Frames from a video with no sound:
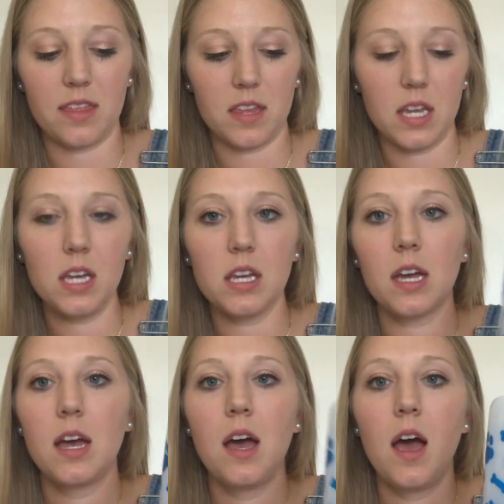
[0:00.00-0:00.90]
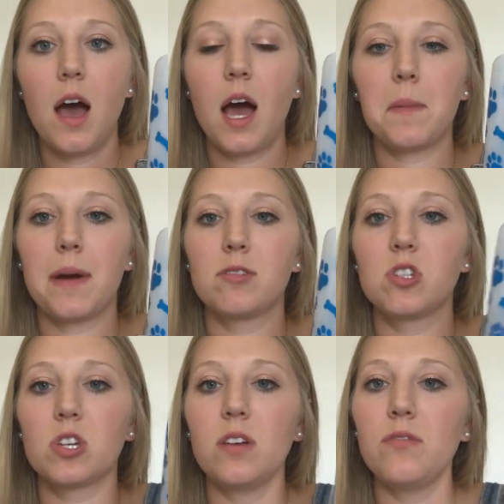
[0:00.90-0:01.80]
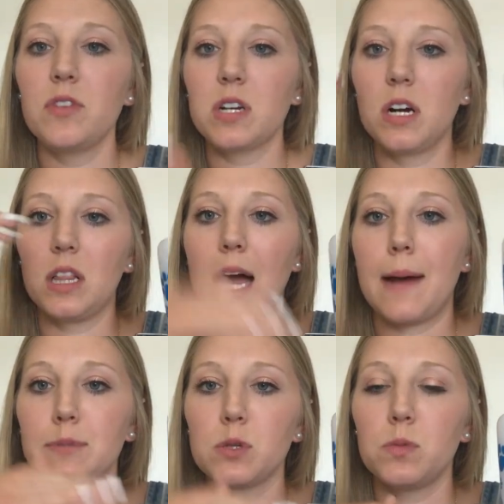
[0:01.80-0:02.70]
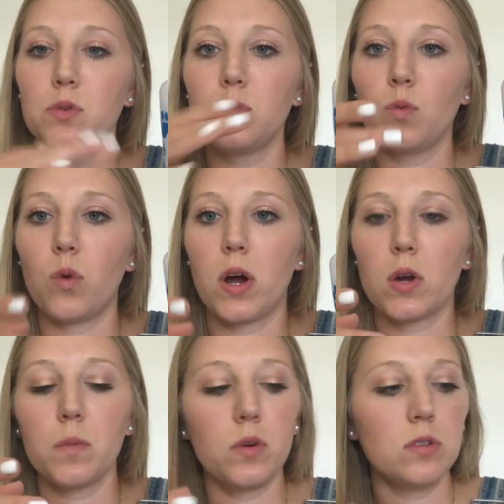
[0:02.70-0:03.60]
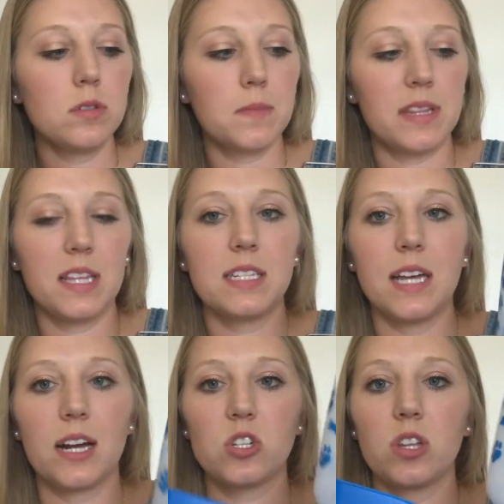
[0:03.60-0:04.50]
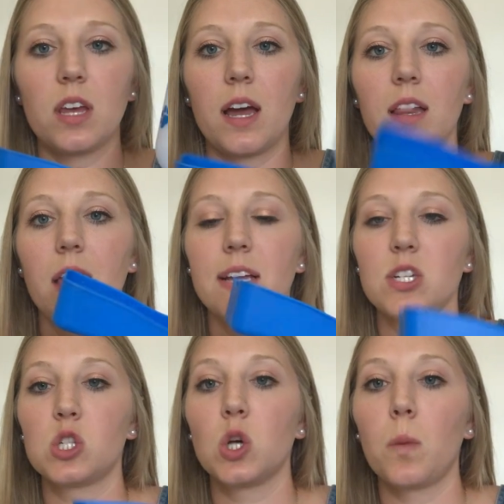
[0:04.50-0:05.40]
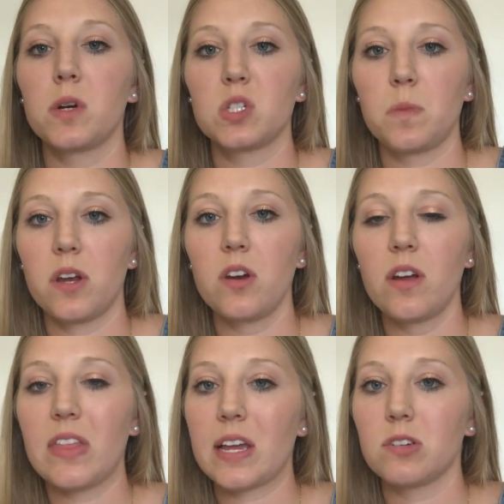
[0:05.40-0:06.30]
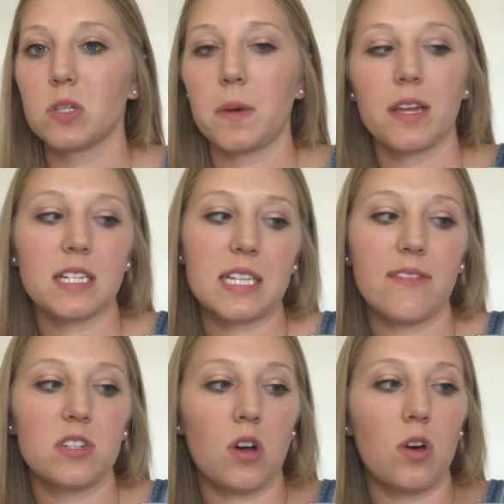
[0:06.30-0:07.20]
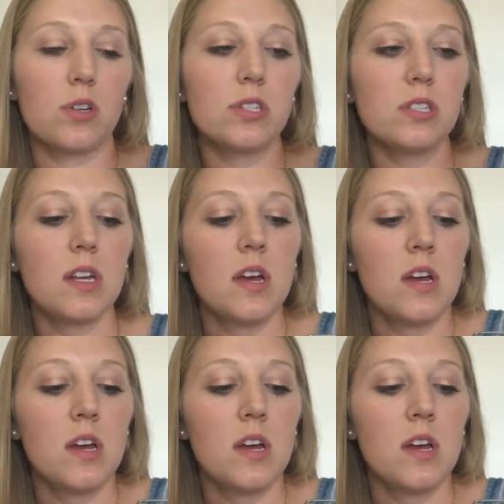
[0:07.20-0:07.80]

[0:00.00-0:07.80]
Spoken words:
I think. I was looking for the collapsible water bowls, but this actually I like so much better. I think it was about like $7.